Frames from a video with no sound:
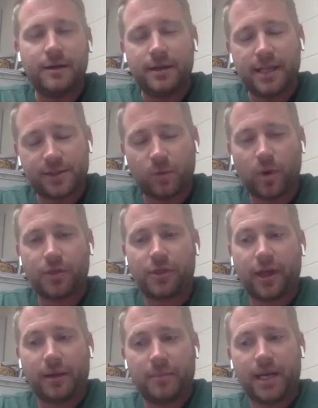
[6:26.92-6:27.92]
That's one
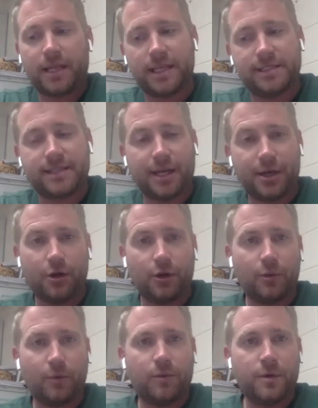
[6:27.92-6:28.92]
thing, but at least I
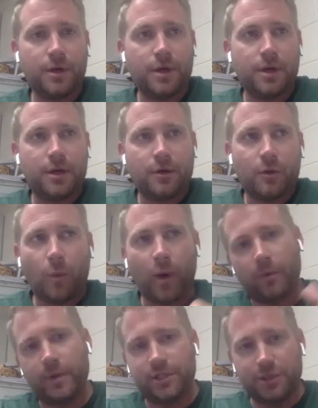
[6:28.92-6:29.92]
know
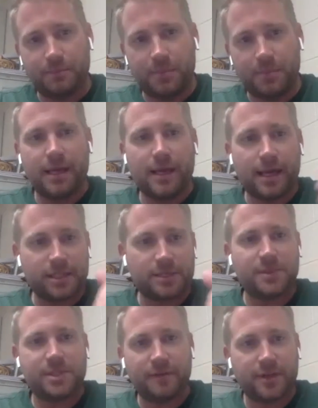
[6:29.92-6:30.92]
where we should be at a
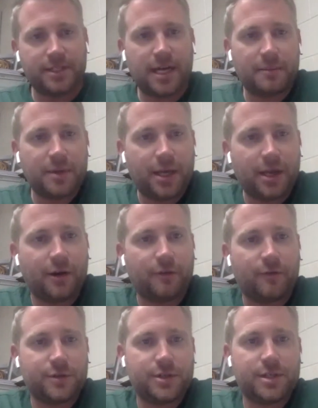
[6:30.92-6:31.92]
specific time in the
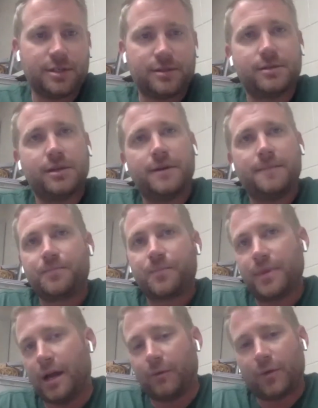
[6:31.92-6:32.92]
year versus
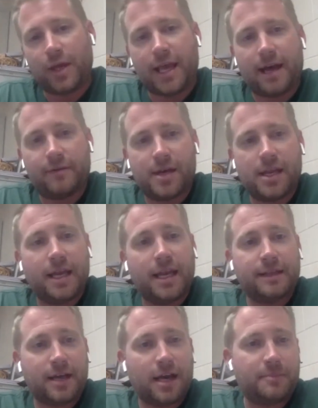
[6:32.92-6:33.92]
not really having
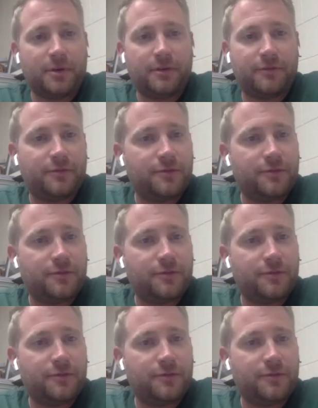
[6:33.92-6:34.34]
any type of